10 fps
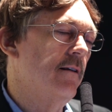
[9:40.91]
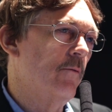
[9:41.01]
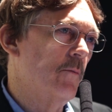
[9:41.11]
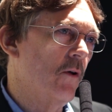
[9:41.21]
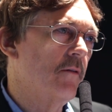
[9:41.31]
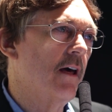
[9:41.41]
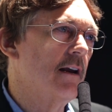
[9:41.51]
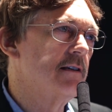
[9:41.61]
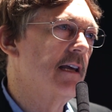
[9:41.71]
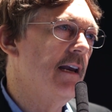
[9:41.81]
They were both
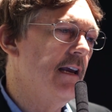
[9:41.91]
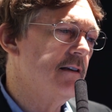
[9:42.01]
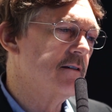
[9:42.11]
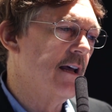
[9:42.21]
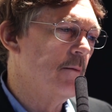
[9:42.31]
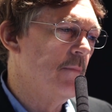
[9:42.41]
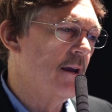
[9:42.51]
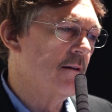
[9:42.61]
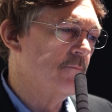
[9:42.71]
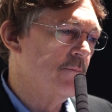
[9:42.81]
kind of skinny, so that
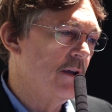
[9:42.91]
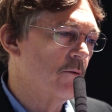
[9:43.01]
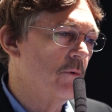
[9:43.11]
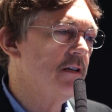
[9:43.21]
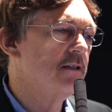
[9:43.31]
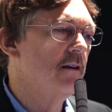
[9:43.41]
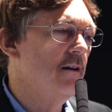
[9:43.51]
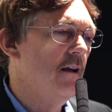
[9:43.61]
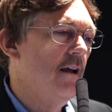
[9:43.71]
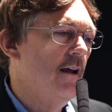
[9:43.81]
may be the
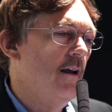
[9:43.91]
reason.